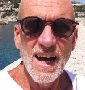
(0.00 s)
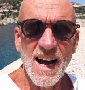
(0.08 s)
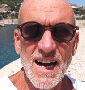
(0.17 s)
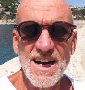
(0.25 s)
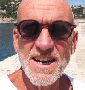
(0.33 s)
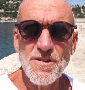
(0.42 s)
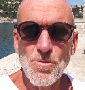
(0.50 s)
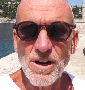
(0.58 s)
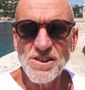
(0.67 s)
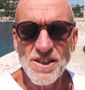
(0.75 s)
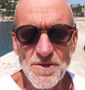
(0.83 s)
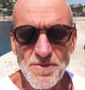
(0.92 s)
Hi,
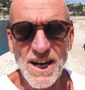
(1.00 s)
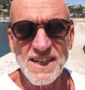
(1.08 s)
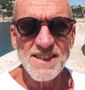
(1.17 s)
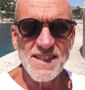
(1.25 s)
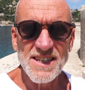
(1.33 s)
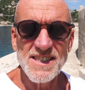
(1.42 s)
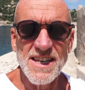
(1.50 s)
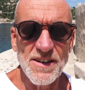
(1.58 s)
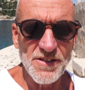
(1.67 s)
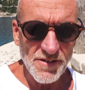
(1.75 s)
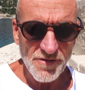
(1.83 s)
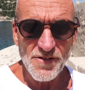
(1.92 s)
welcome back to the
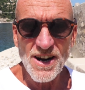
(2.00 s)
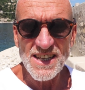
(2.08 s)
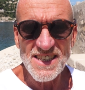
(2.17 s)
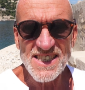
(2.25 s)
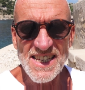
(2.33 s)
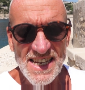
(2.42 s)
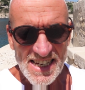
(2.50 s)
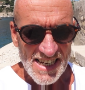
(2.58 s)
south of France.